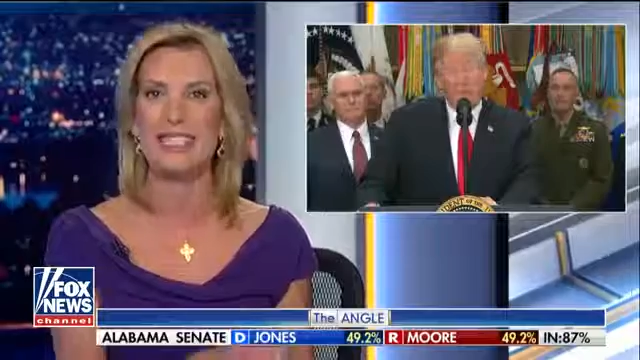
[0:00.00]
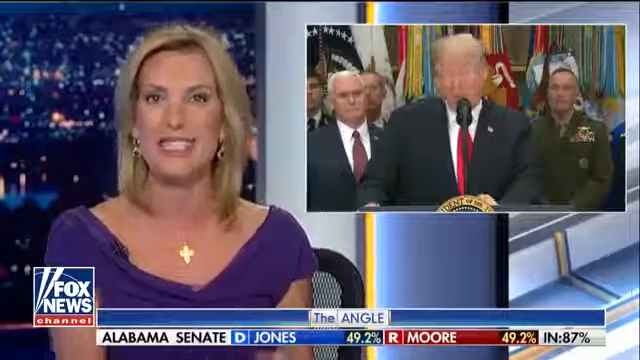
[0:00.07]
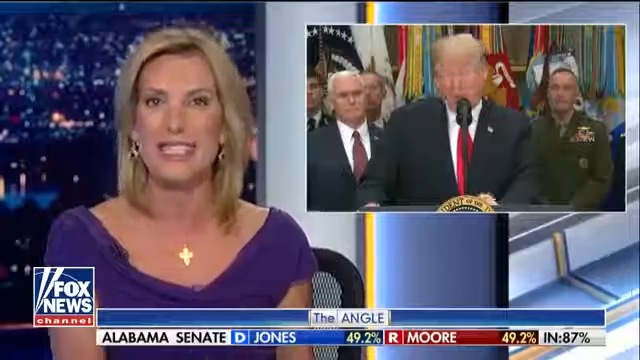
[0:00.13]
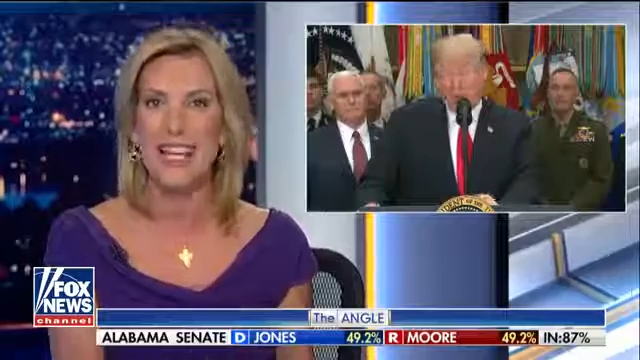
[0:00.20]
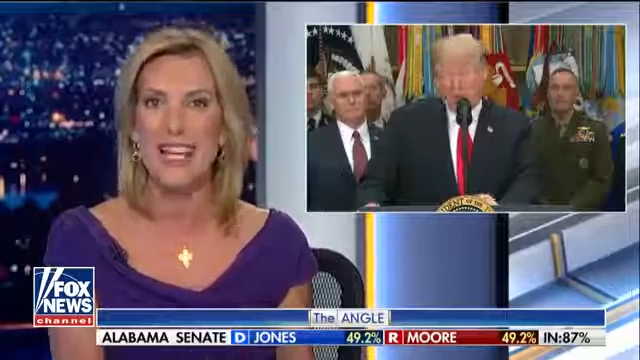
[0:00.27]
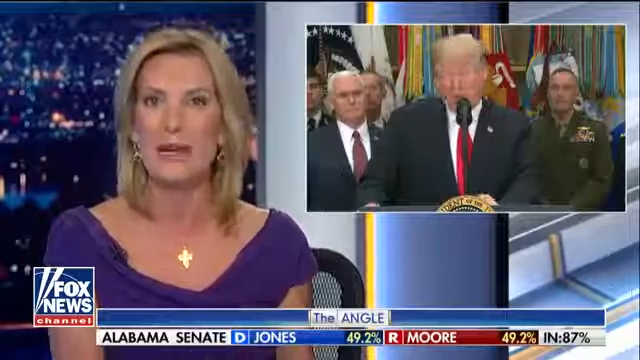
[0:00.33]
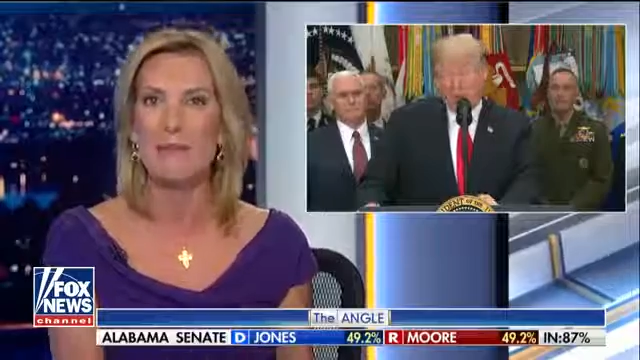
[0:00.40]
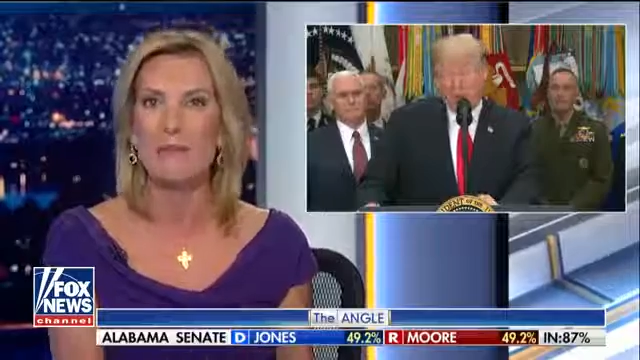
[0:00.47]

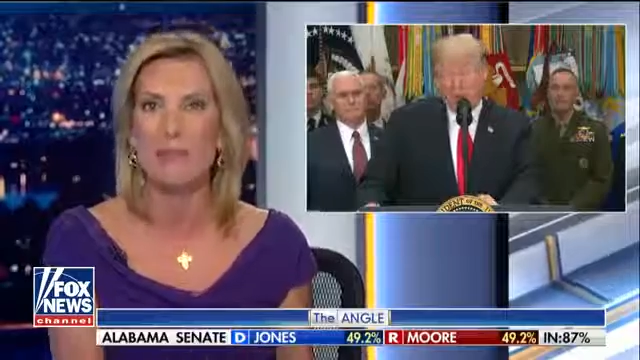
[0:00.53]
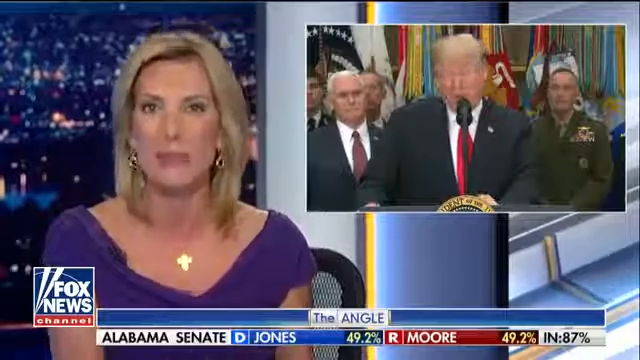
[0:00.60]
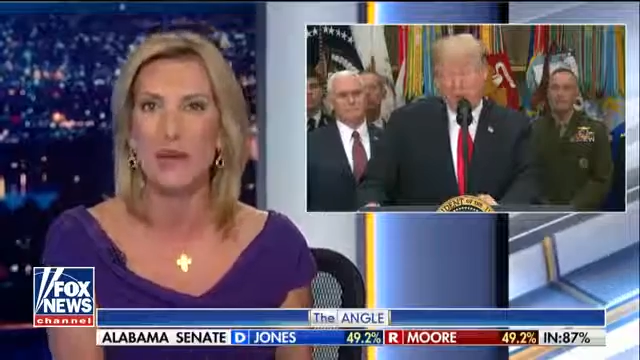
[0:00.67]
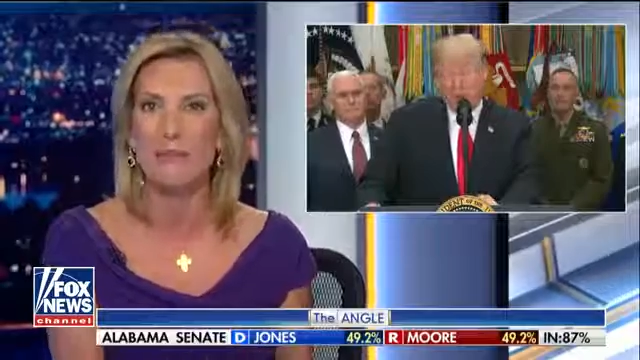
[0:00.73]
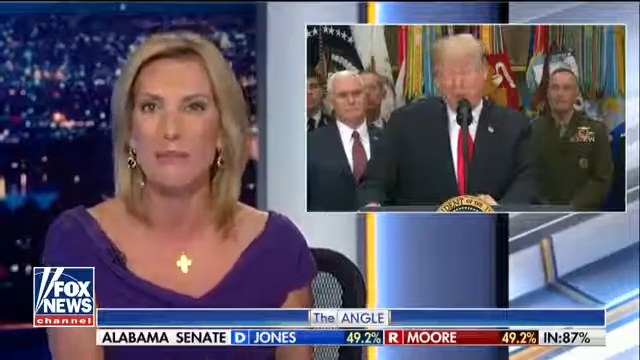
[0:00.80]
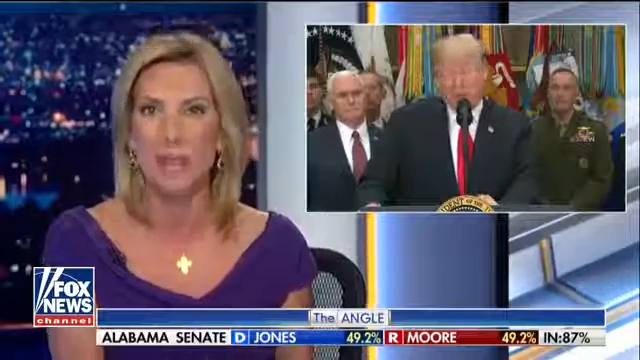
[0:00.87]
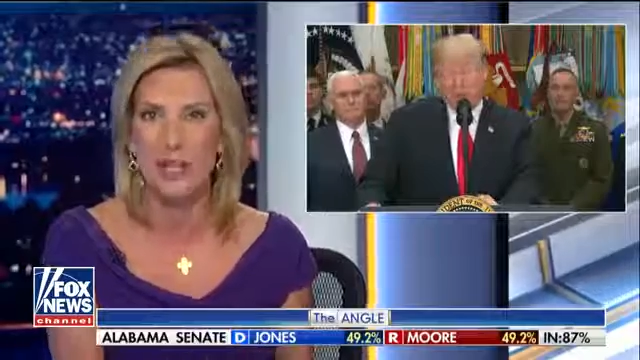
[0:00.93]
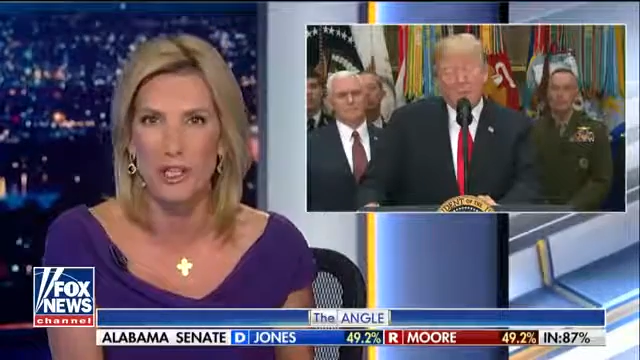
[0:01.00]
same
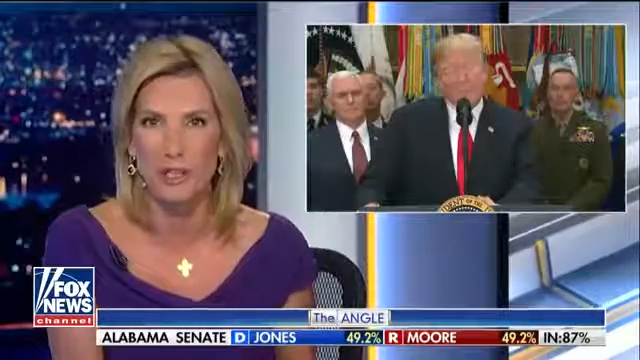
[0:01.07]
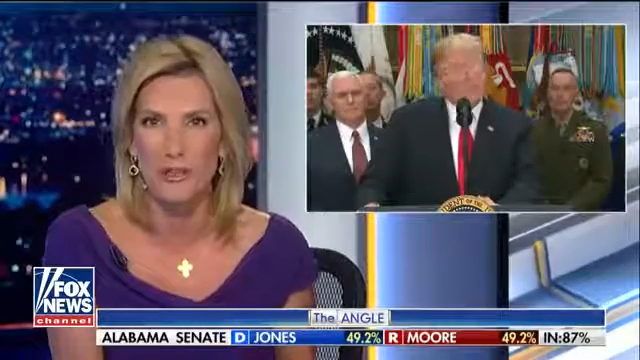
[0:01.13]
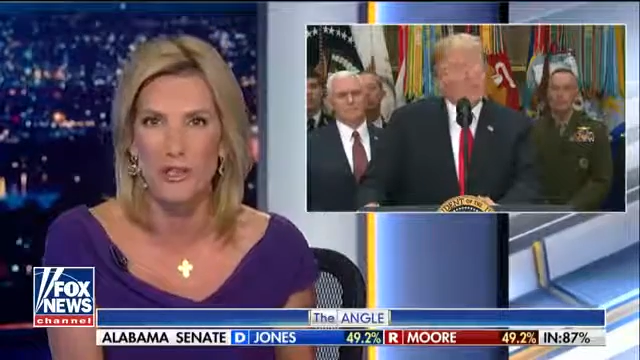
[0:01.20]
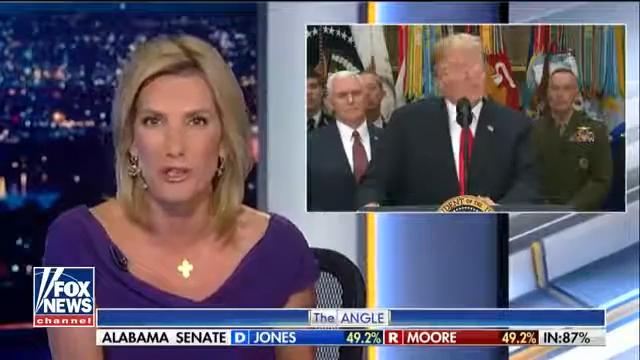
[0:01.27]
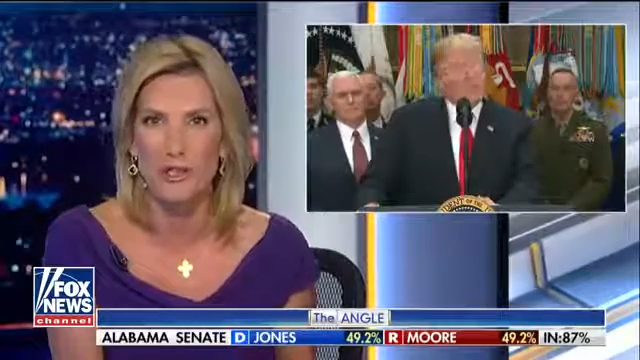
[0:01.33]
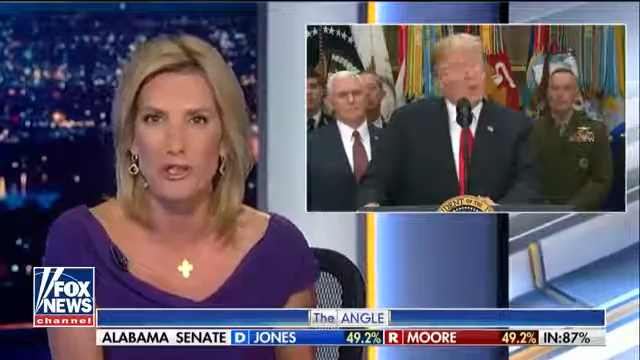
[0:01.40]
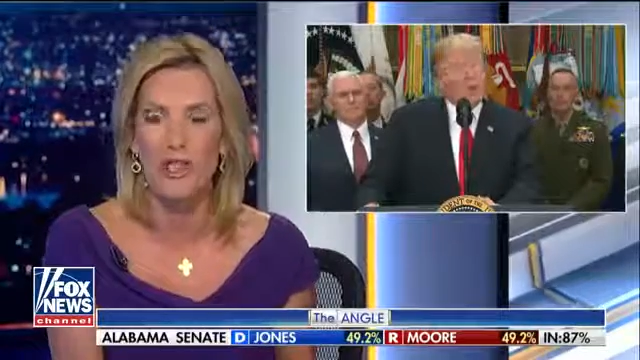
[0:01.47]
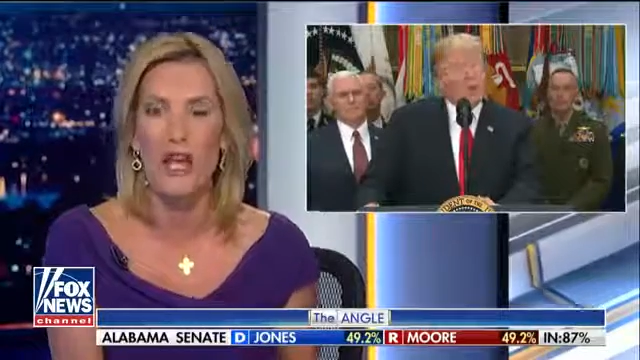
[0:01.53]
Trump
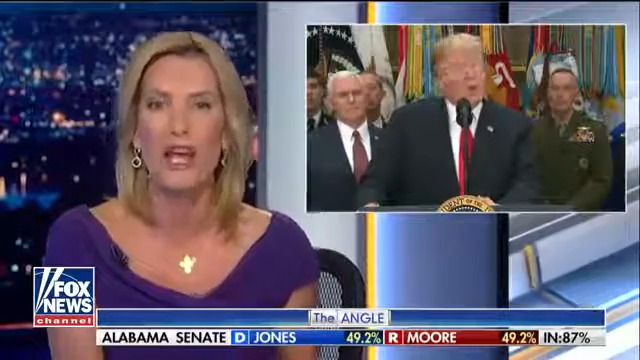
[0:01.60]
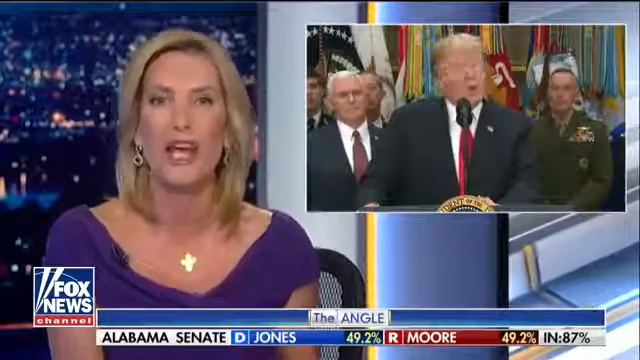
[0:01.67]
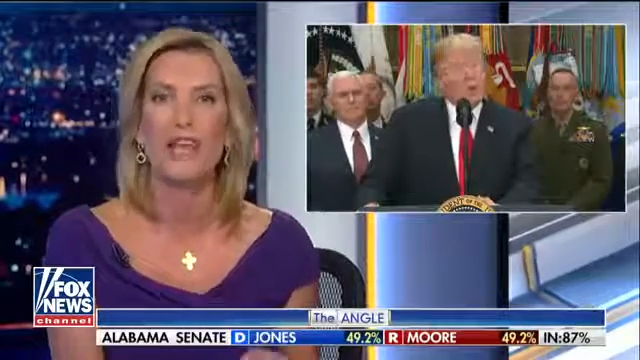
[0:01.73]
accusers